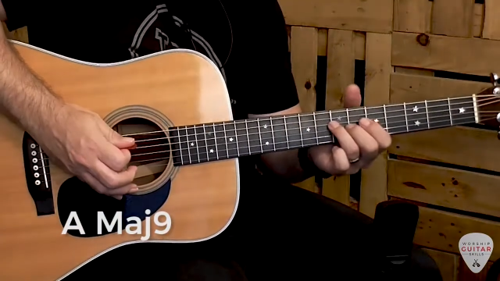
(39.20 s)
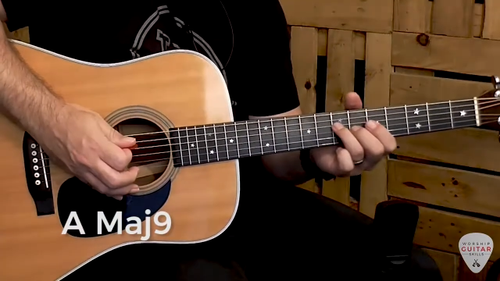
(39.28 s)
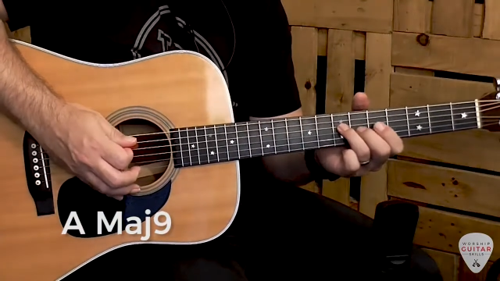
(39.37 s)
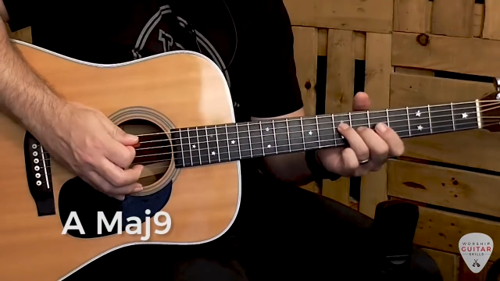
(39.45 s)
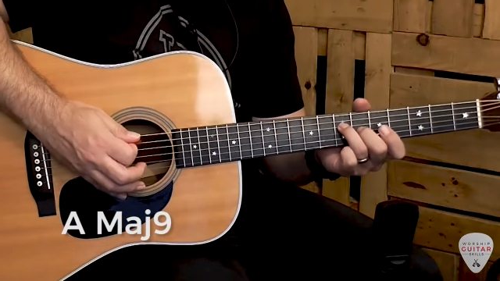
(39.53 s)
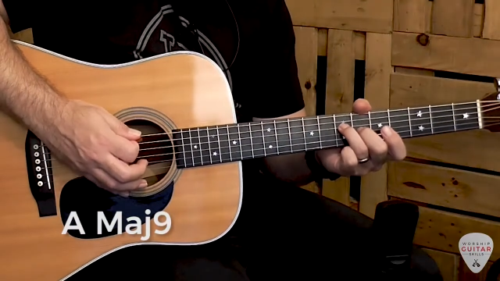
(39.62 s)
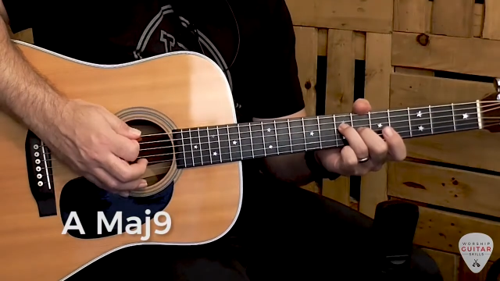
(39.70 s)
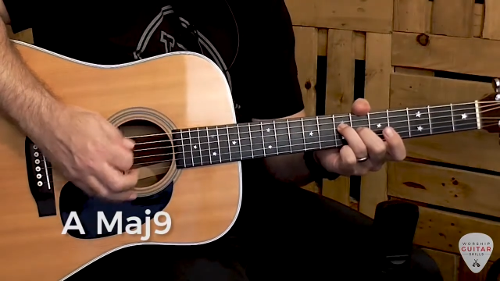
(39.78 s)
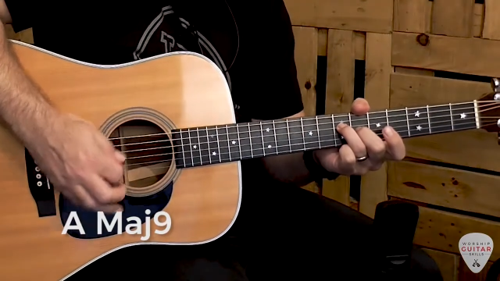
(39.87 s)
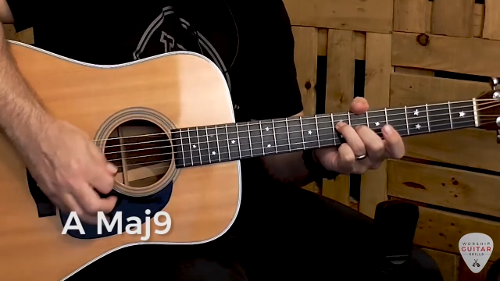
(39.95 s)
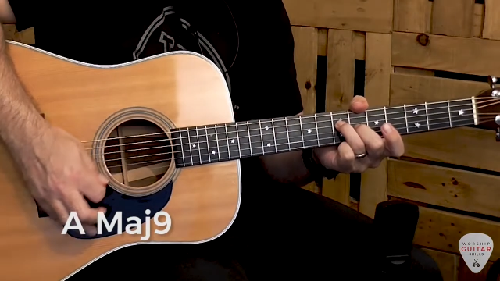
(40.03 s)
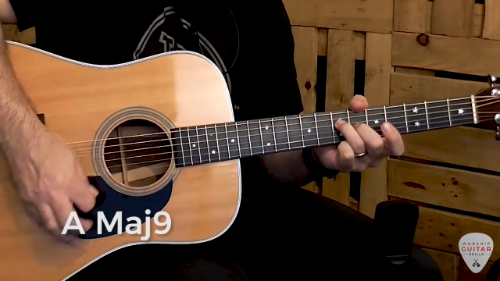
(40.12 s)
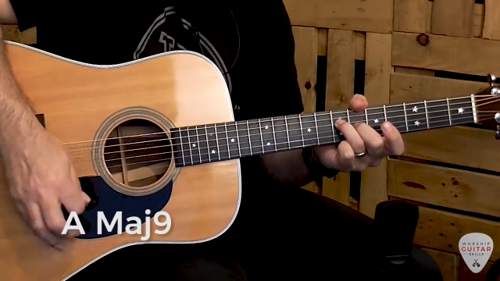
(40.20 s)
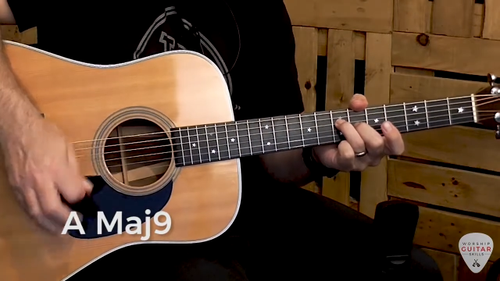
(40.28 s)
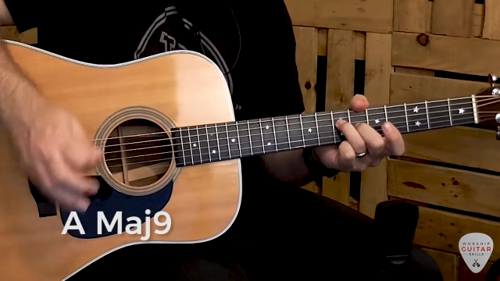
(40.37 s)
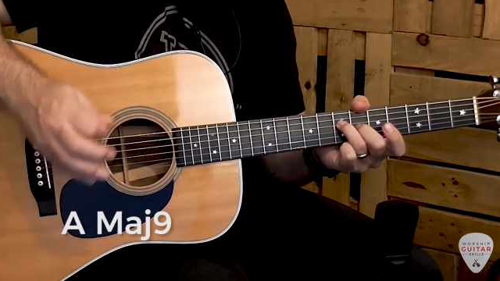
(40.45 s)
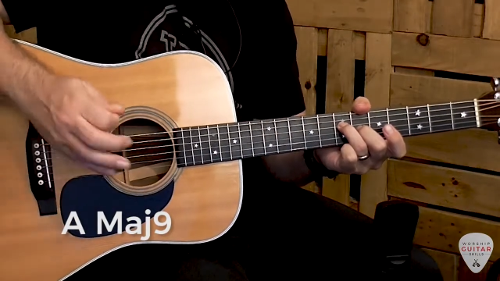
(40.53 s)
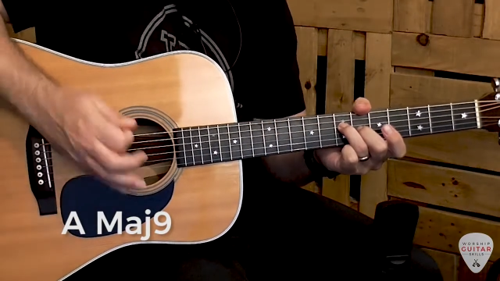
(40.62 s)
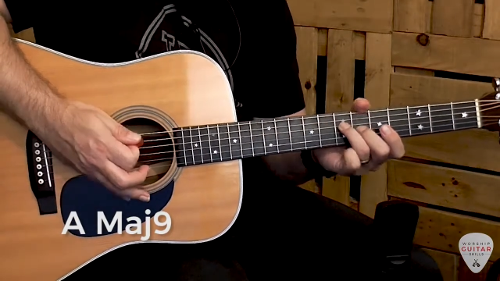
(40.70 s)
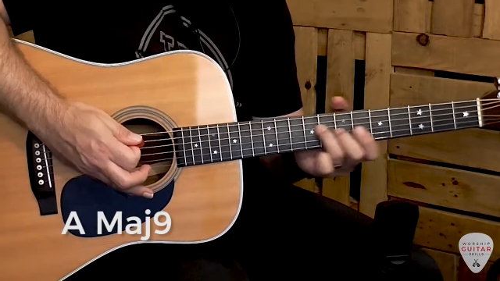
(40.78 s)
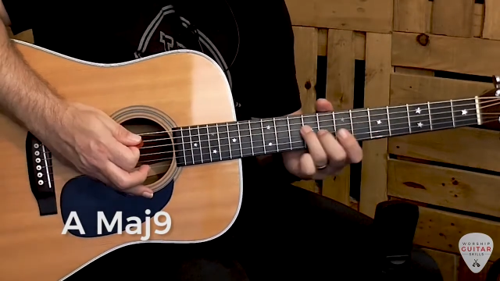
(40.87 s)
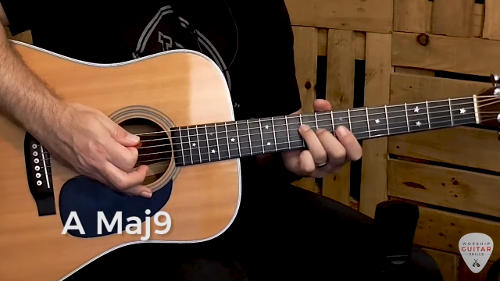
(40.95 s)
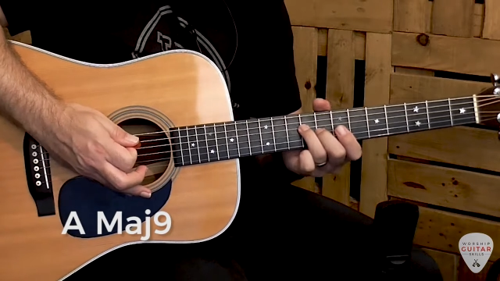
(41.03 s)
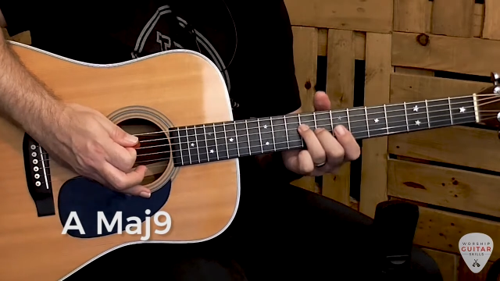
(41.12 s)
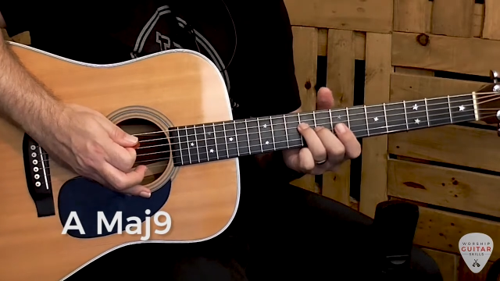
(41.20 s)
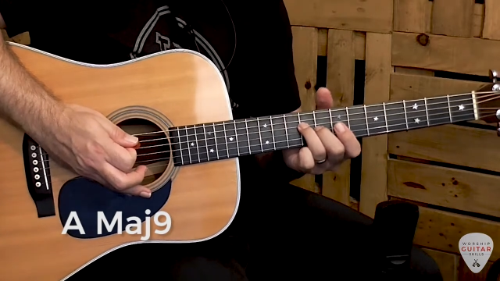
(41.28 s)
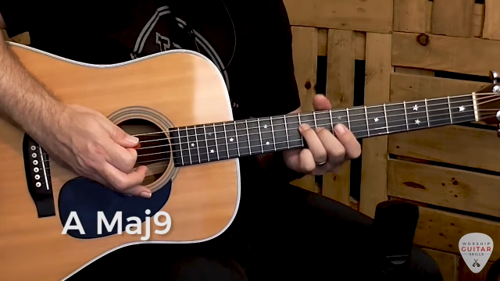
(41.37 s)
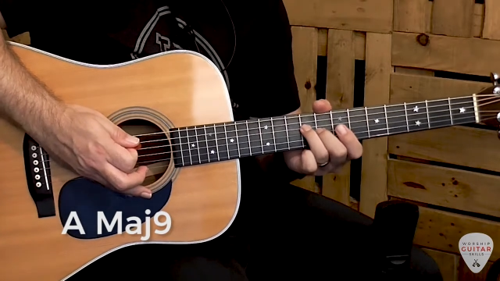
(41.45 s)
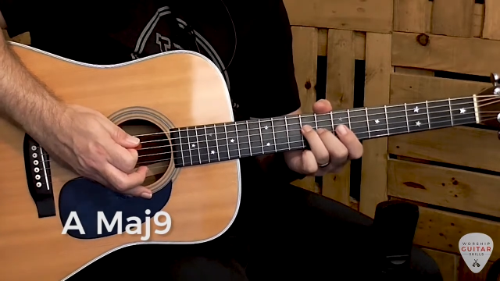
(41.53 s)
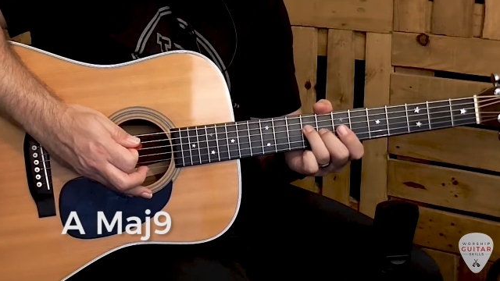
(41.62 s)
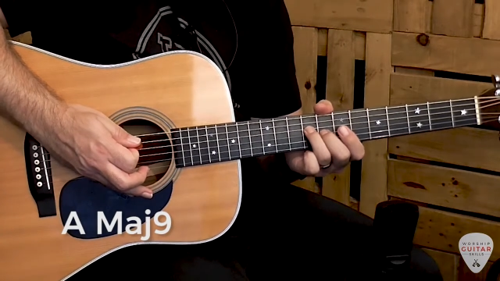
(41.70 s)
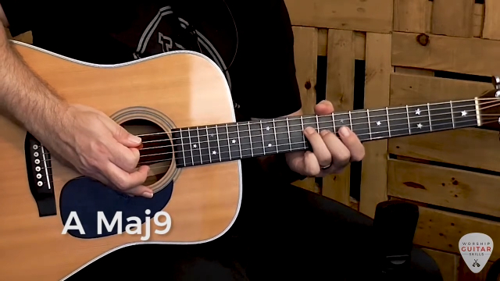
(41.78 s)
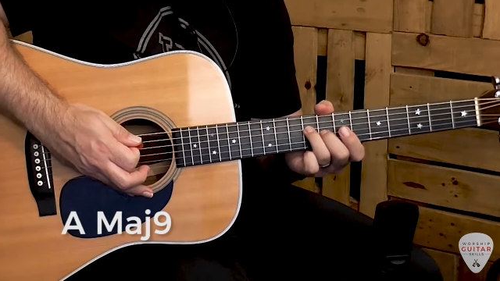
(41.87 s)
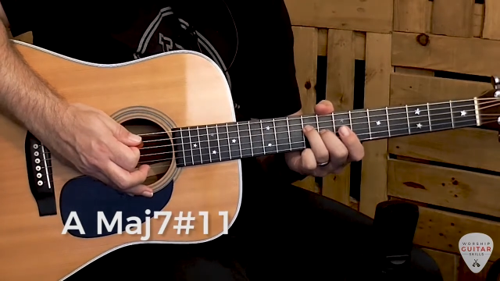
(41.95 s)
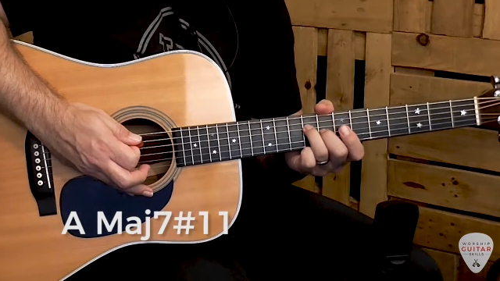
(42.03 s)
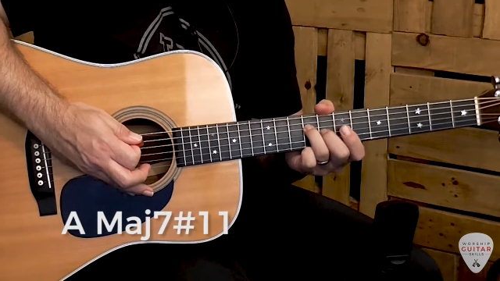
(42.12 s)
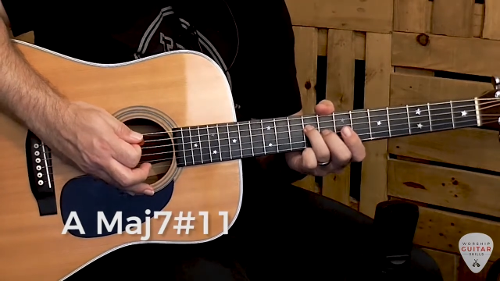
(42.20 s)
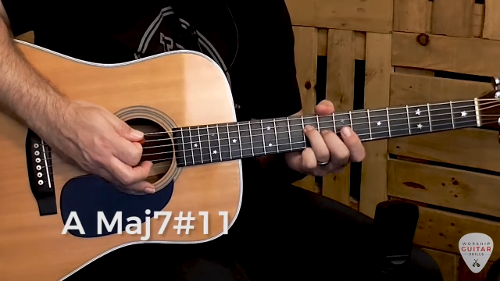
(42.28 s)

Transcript: No face is visible, so there are no lips to read.